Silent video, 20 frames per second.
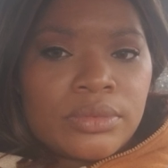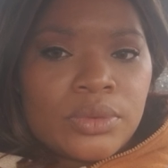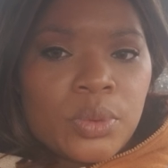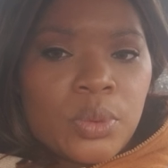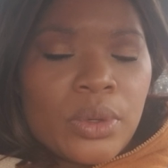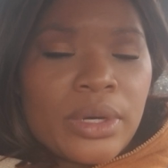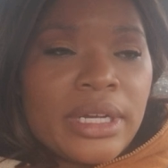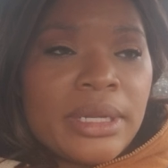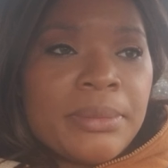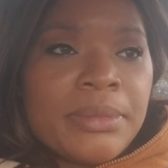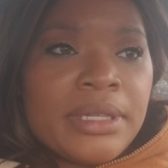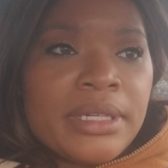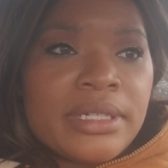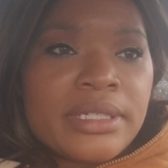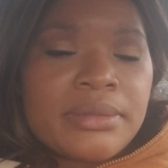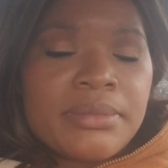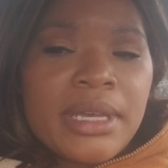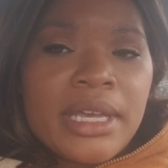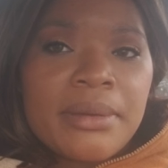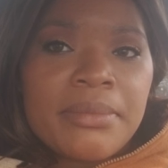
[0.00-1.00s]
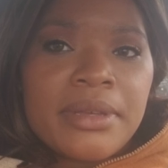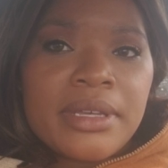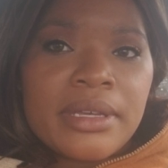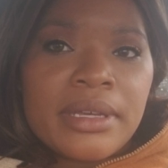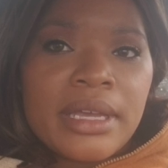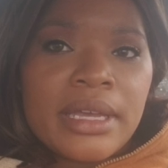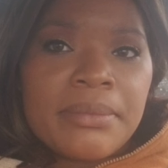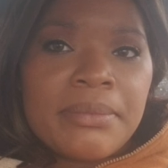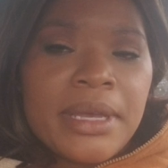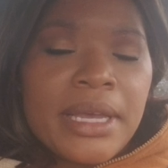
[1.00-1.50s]
20 minutes maybe
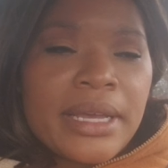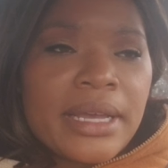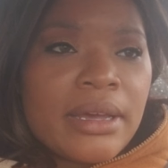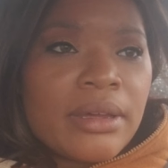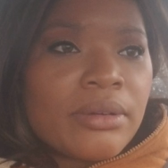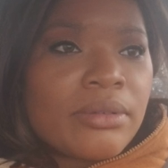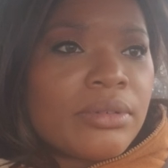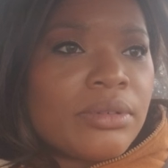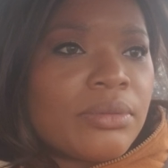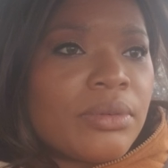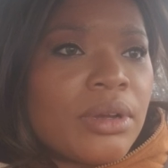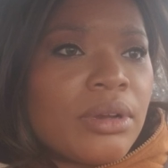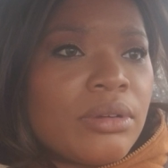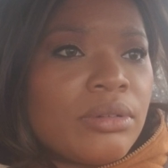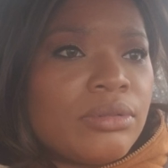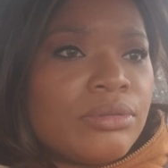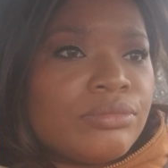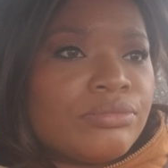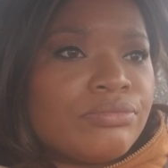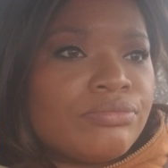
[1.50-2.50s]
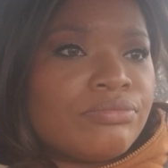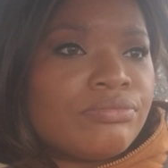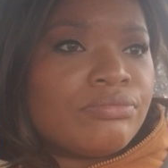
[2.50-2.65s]
and head back out on the road.